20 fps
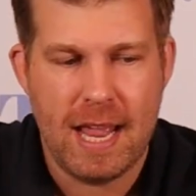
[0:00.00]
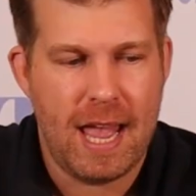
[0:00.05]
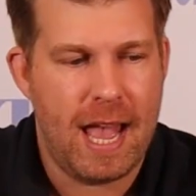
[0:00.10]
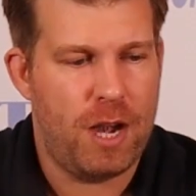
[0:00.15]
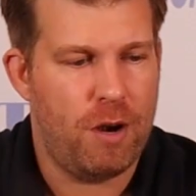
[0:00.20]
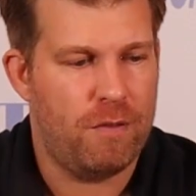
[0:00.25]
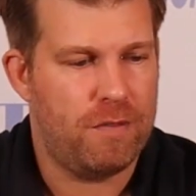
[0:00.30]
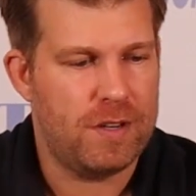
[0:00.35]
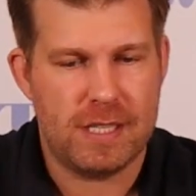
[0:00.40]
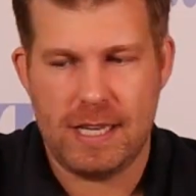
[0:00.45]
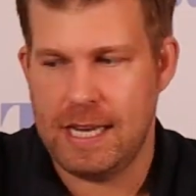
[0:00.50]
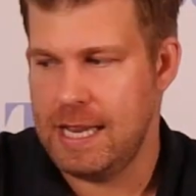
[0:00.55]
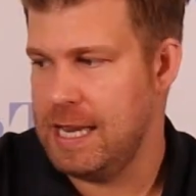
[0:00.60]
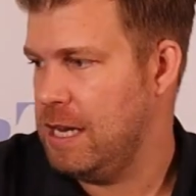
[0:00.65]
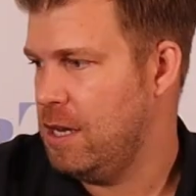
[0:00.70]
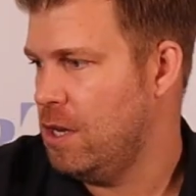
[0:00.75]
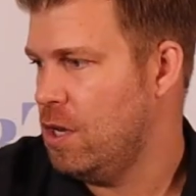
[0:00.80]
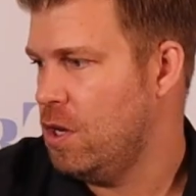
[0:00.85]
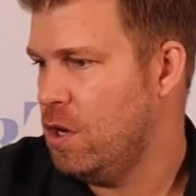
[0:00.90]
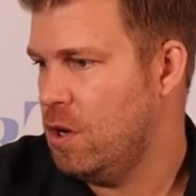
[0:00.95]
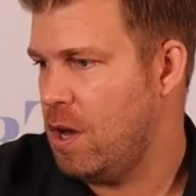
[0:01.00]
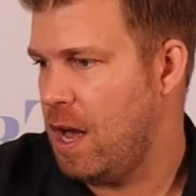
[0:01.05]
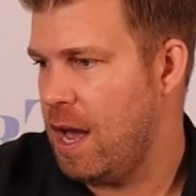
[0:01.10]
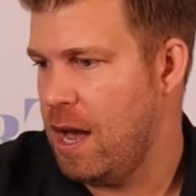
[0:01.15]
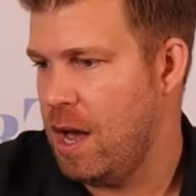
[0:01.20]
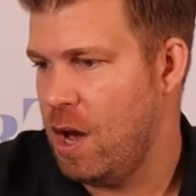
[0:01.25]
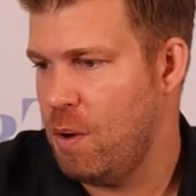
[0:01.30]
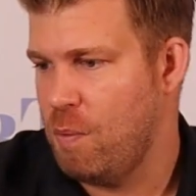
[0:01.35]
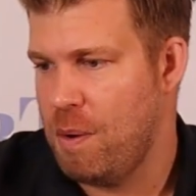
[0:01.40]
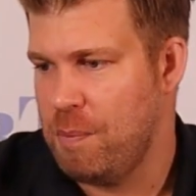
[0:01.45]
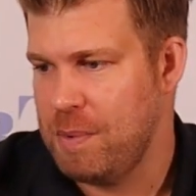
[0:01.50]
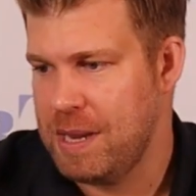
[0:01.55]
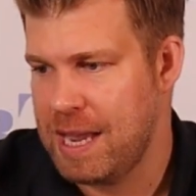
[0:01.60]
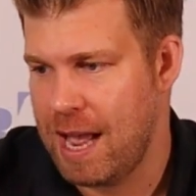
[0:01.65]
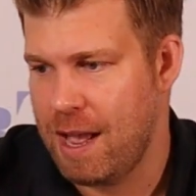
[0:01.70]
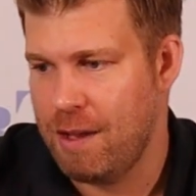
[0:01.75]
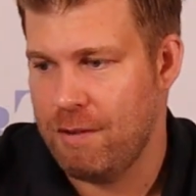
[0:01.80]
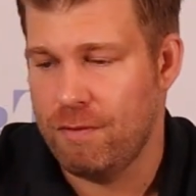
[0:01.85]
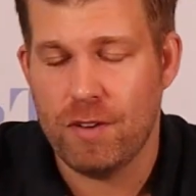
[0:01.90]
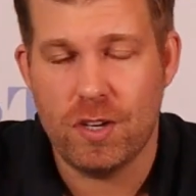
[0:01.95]
And obviously when we
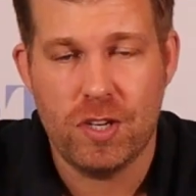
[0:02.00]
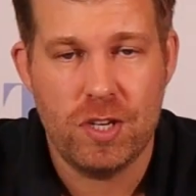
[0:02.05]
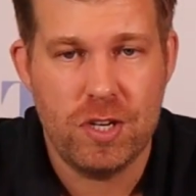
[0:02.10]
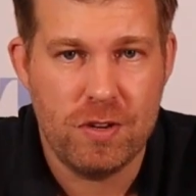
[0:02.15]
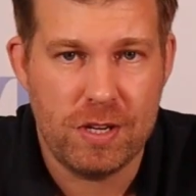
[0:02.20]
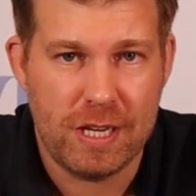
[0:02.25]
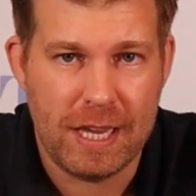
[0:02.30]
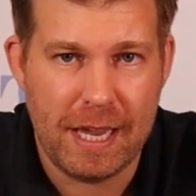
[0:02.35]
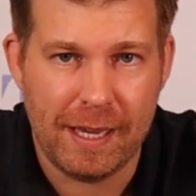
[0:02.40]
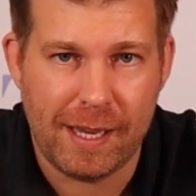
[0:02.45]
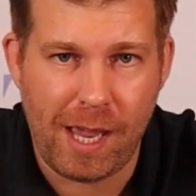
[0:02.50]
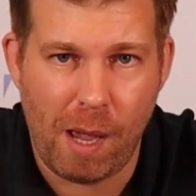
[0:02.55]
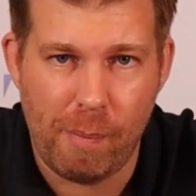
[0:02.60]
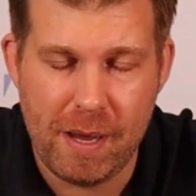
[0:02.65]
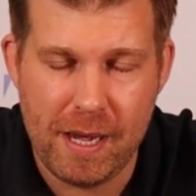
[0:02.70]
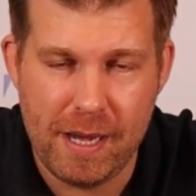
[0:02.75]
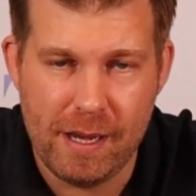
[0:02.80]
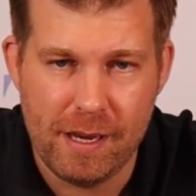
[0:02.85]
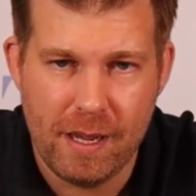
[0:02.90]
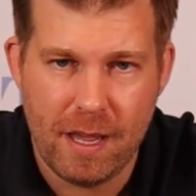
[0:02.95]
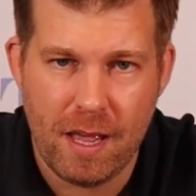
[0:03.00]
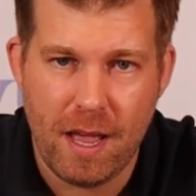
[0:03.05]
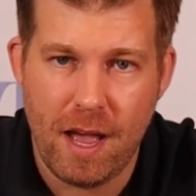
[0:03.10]
have new kit come in,